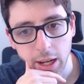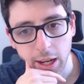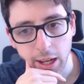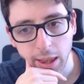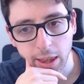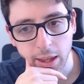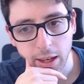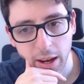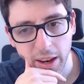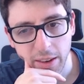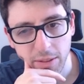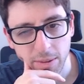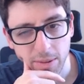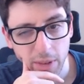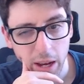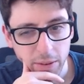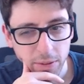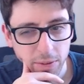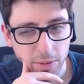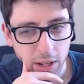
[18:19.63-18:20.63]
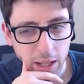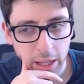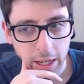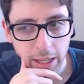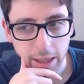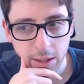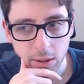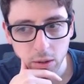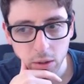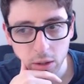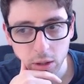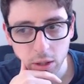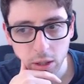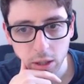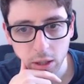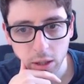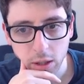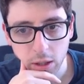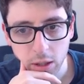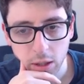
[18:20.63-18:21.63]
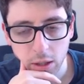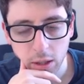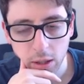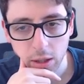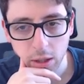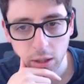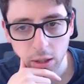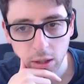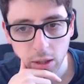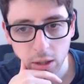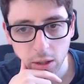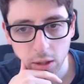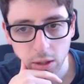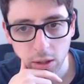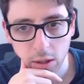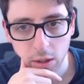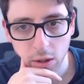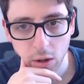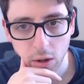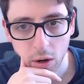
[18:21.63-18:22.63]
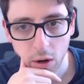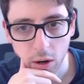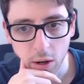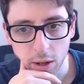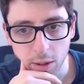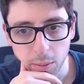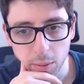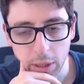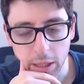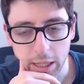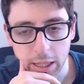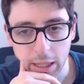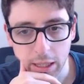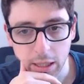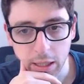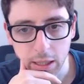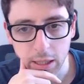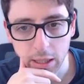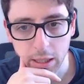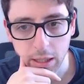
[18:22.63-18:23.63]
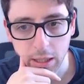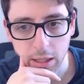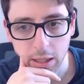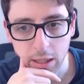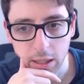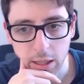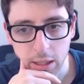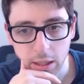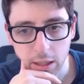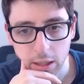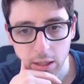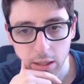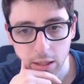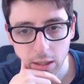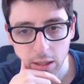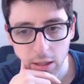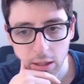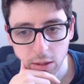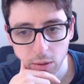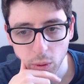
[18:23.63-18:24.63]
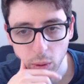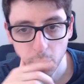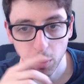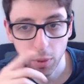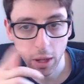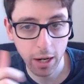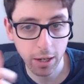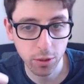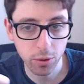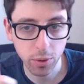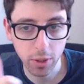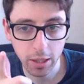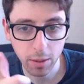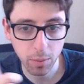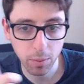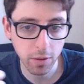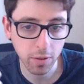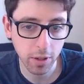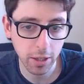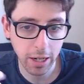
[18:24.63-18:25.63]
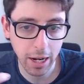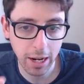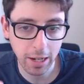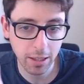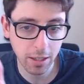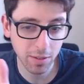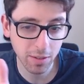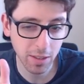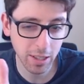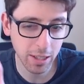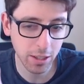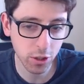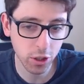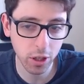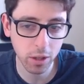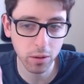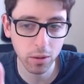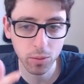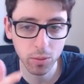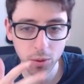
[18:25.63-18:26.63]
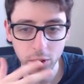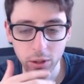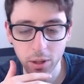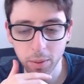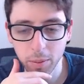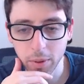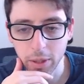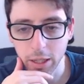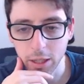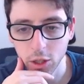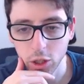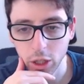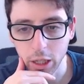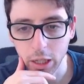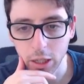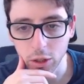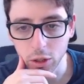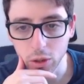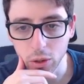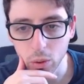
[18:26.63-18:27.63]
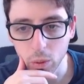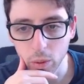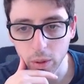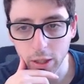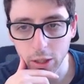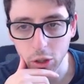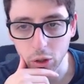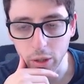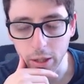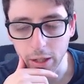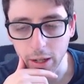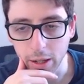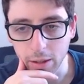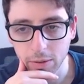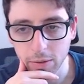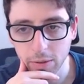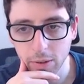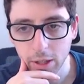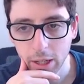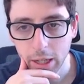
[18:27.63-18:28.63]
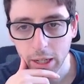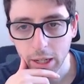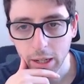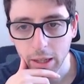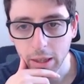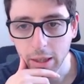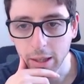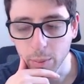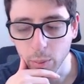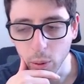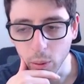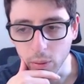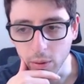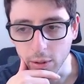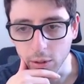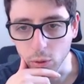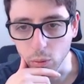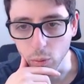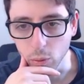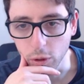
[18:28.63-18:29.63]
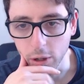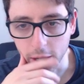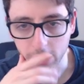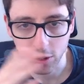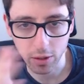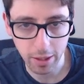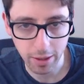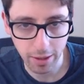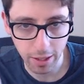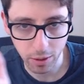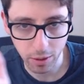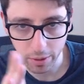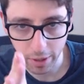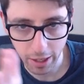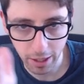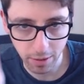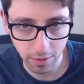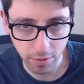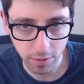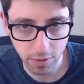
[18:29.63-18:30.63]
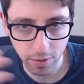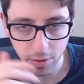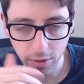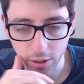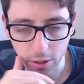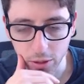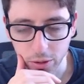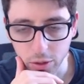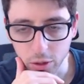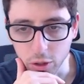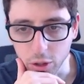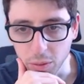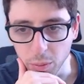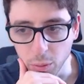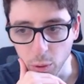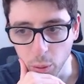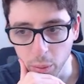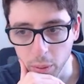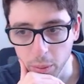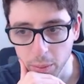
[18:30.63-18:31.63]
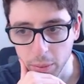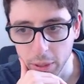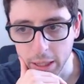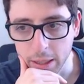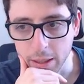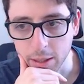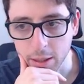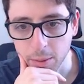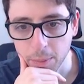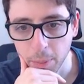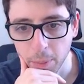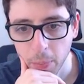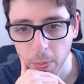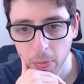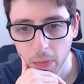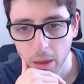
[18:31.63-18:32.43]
And I felt like this was a good call because, well, black's rook can be very active, and in general, when you're up the exchange, you do want to trade off the opponent's rook so that they don't have, you know, such a mobile piece.